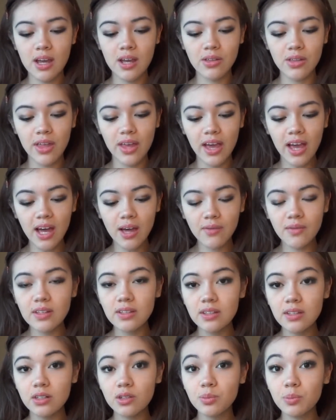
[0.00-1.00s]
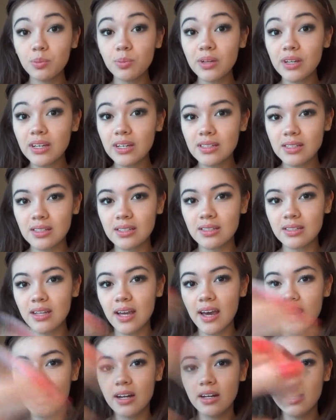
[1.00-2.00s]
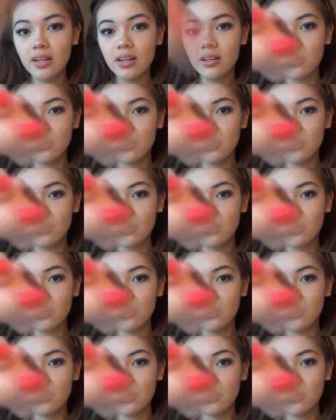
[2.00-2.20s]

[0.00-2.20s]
And they have these little beads inside.